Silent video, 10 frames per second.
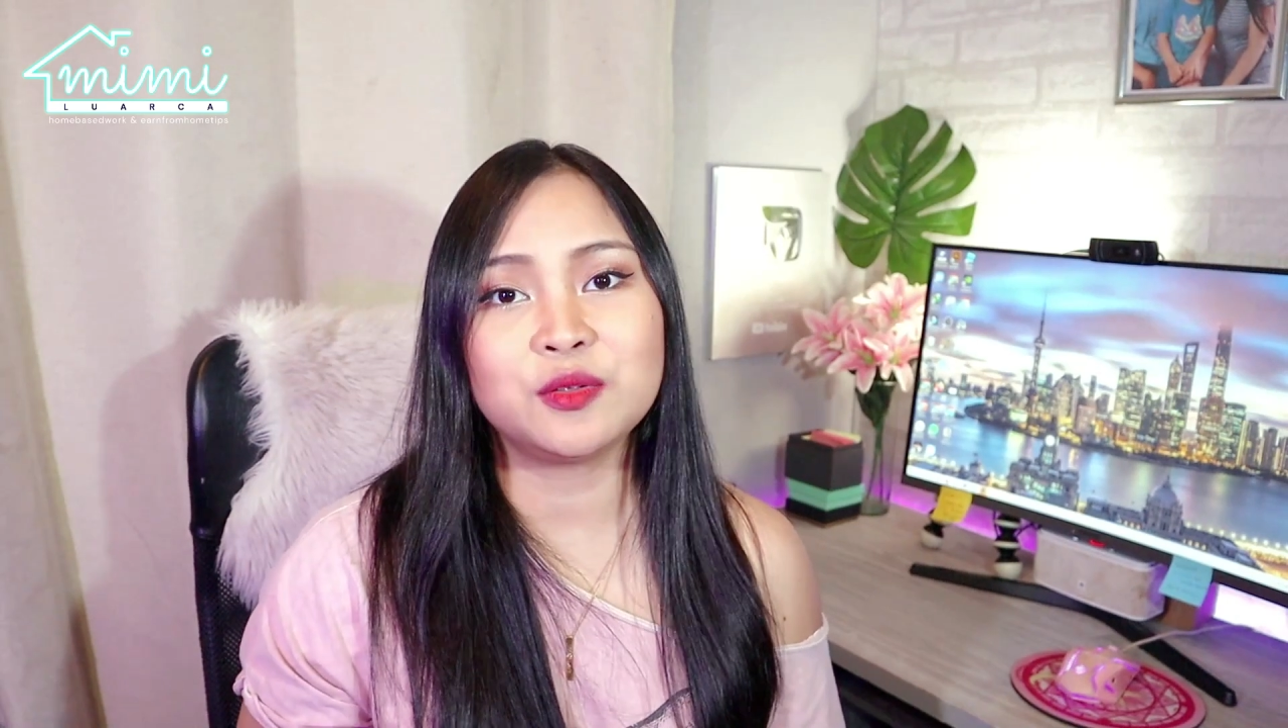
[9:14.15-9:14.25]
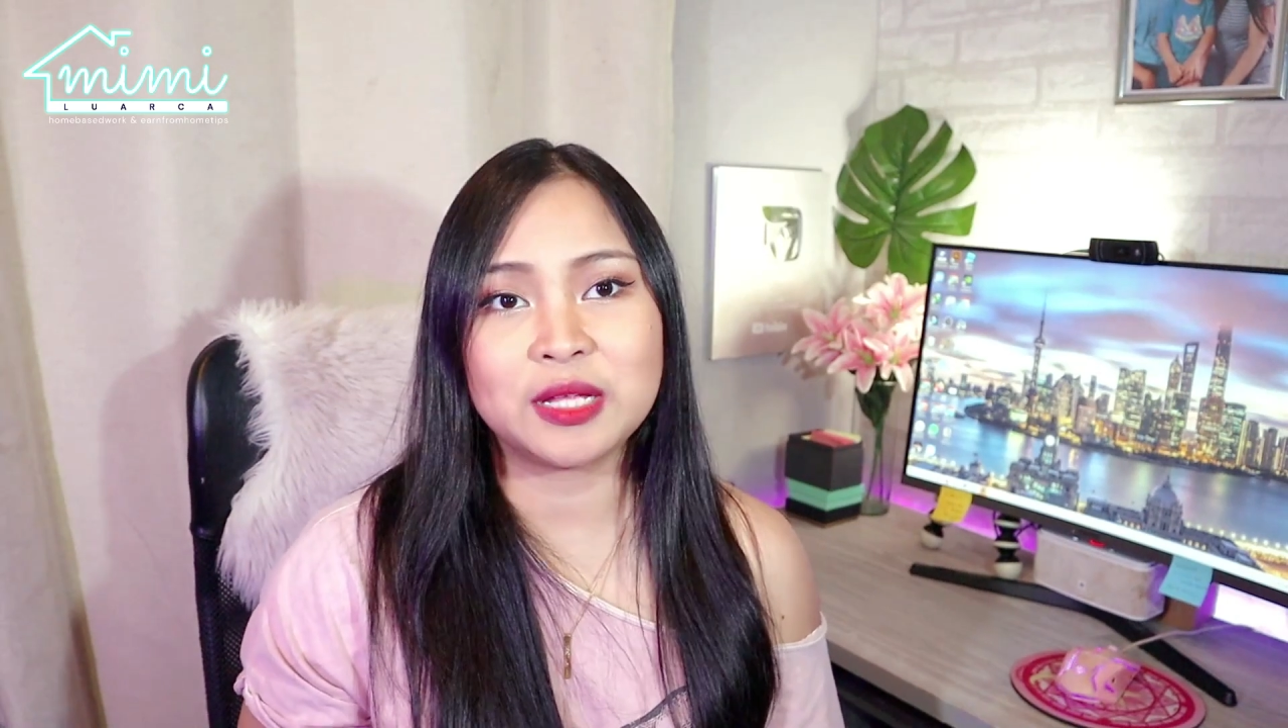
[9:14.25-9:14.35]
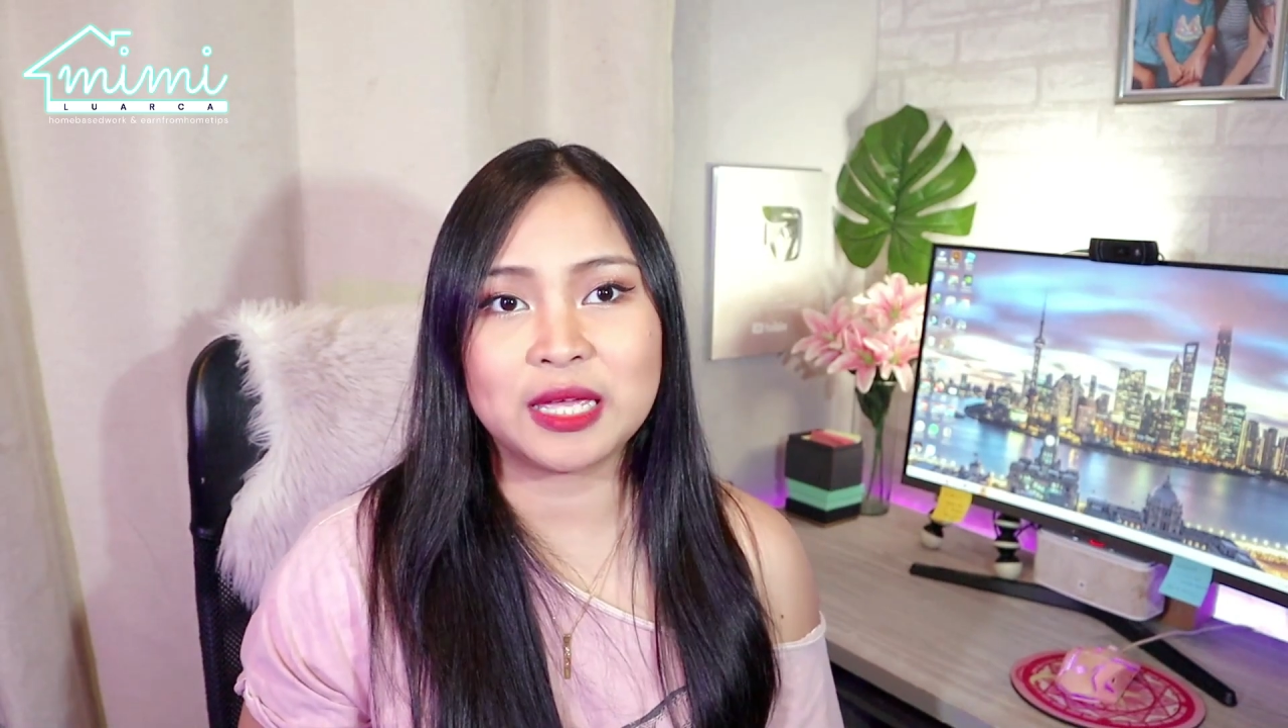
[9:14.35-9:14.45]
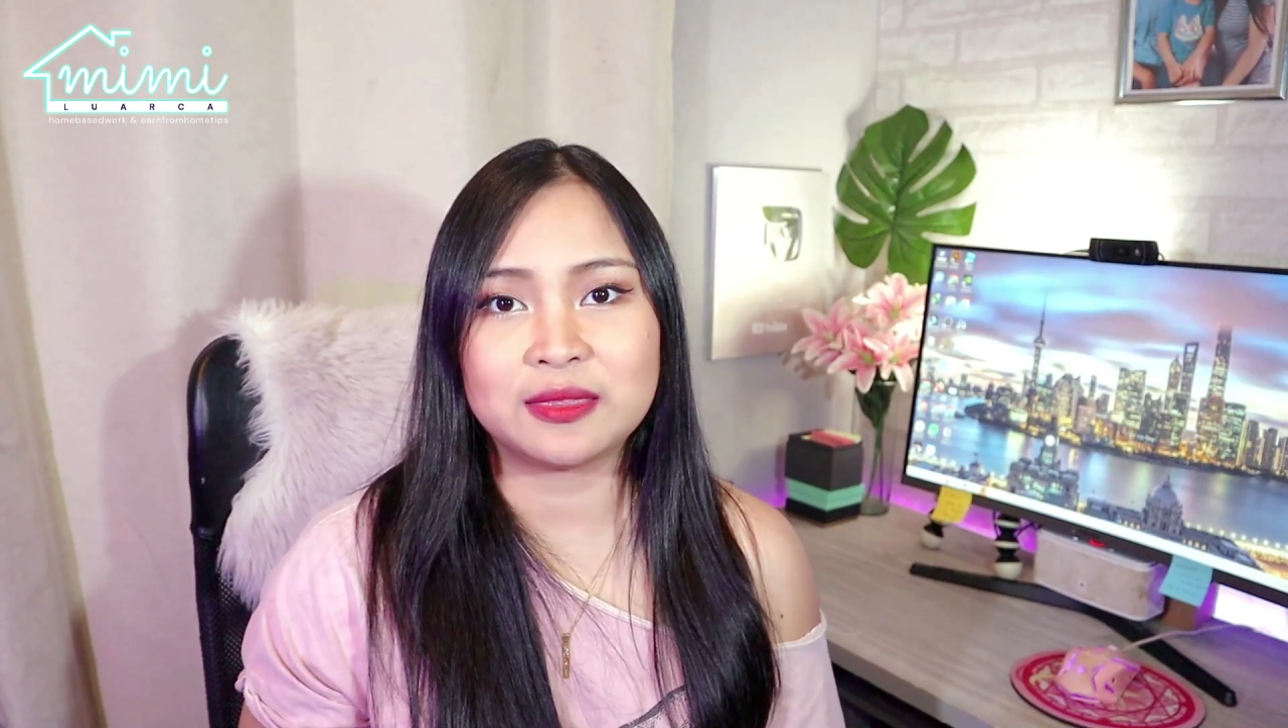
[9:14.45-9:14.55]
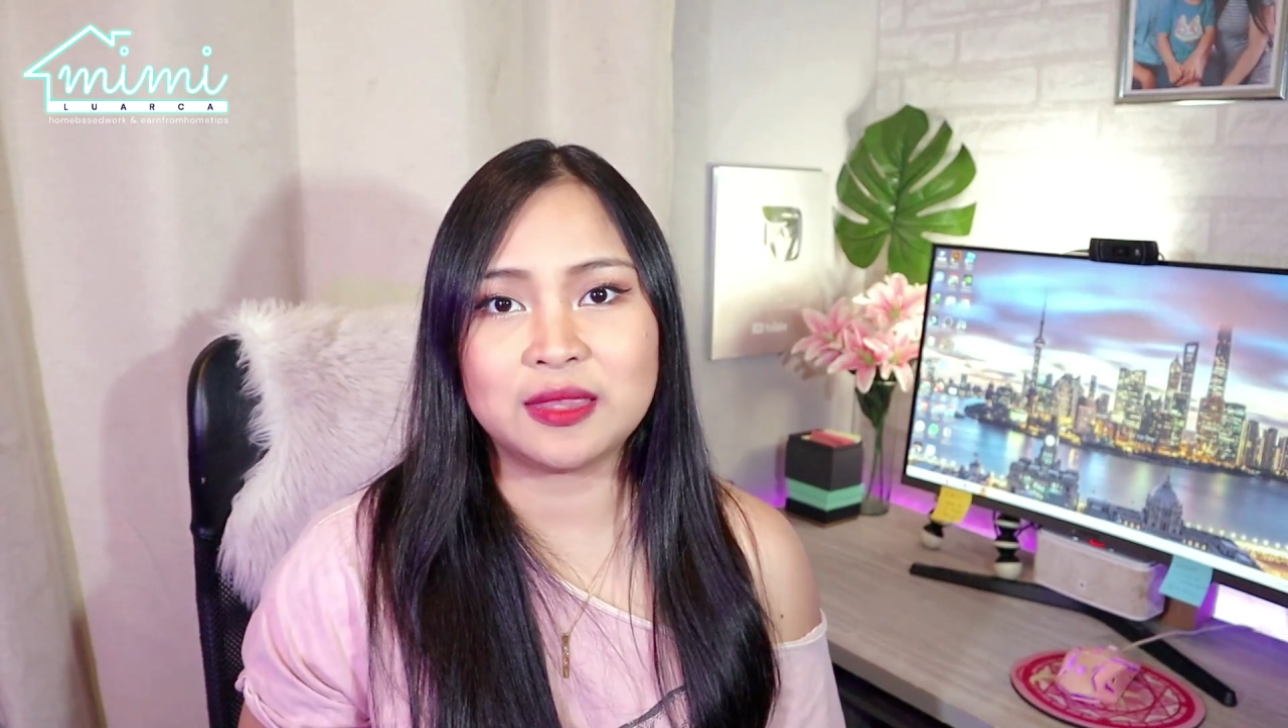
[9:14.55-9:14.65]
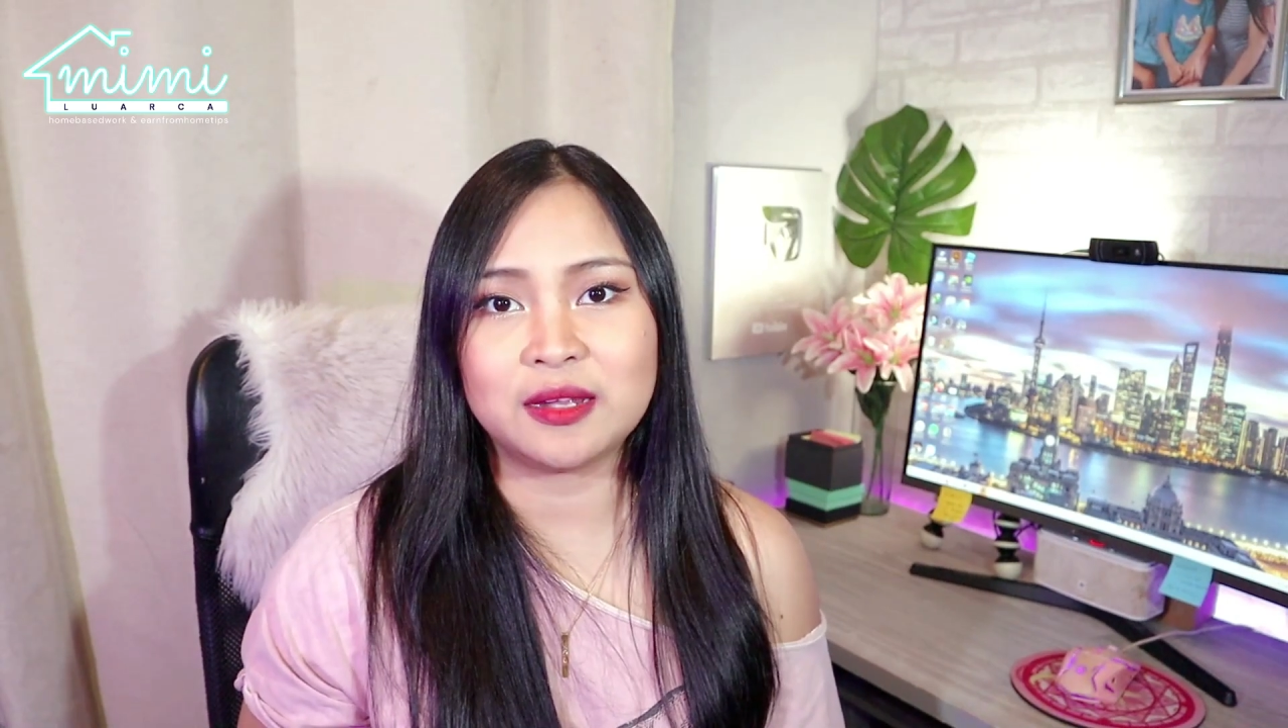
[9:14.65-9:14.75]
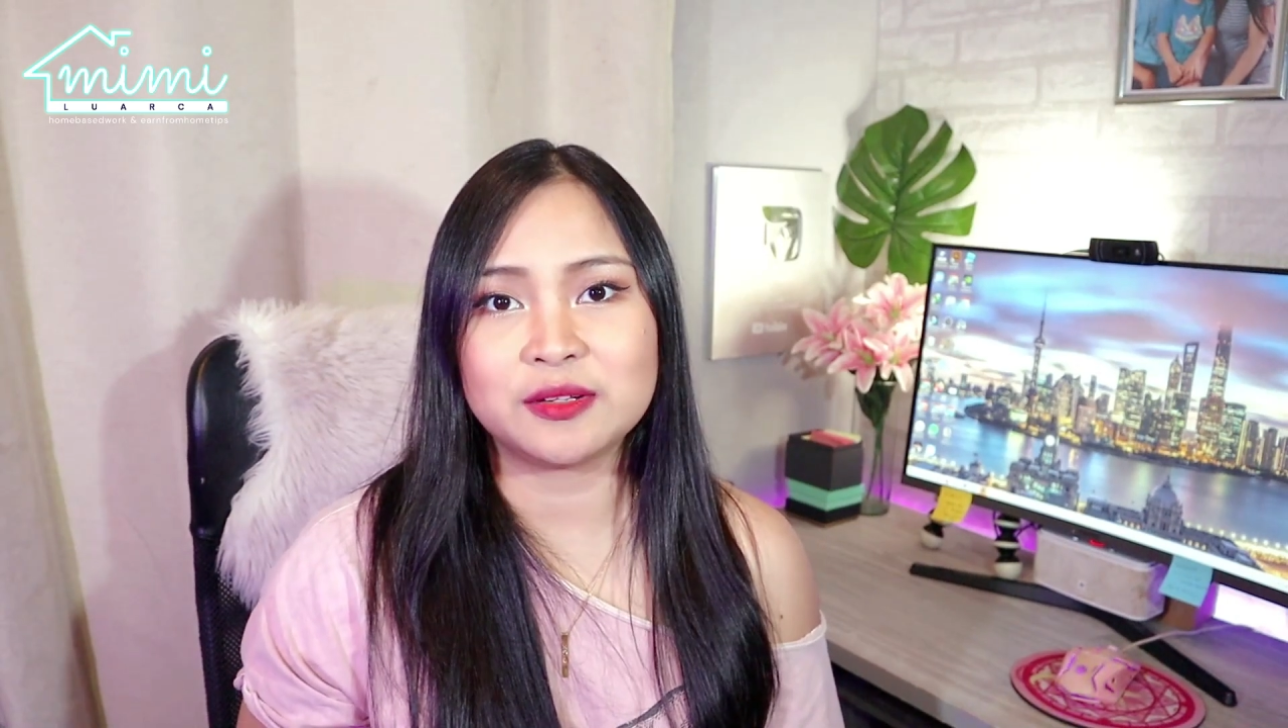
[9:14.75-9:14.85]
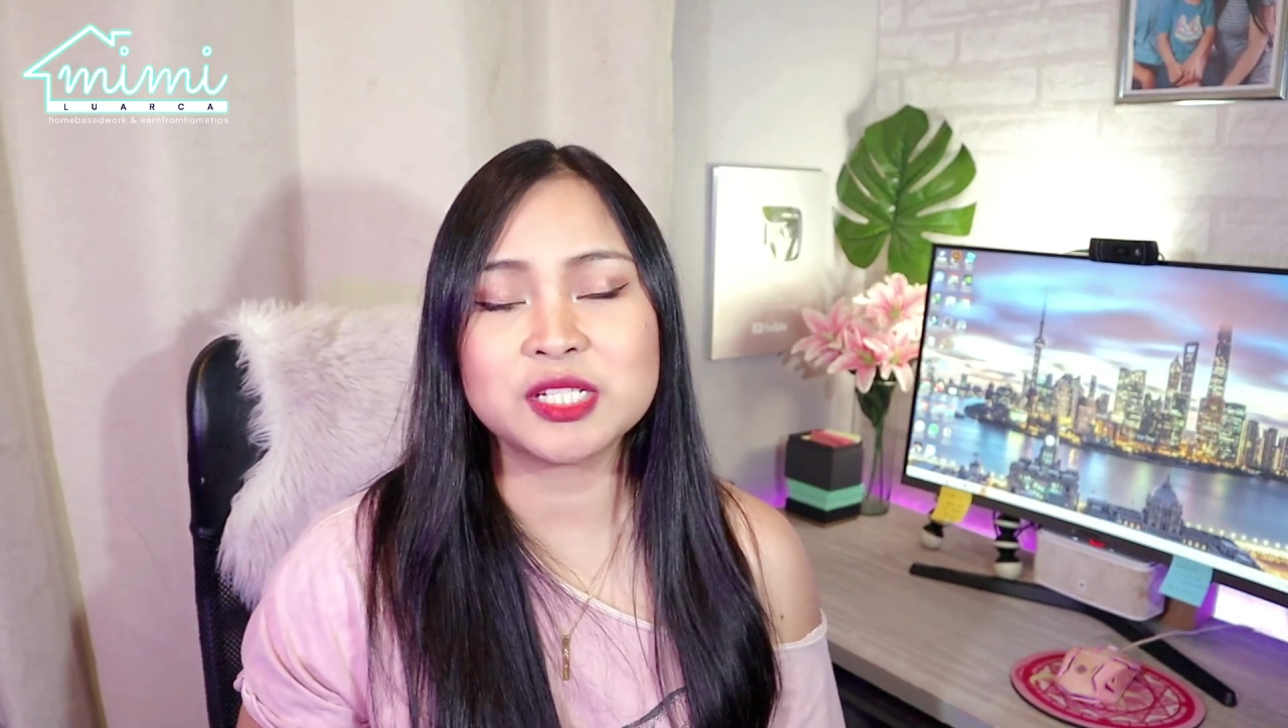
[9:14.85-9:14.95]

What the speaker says: you'll get there.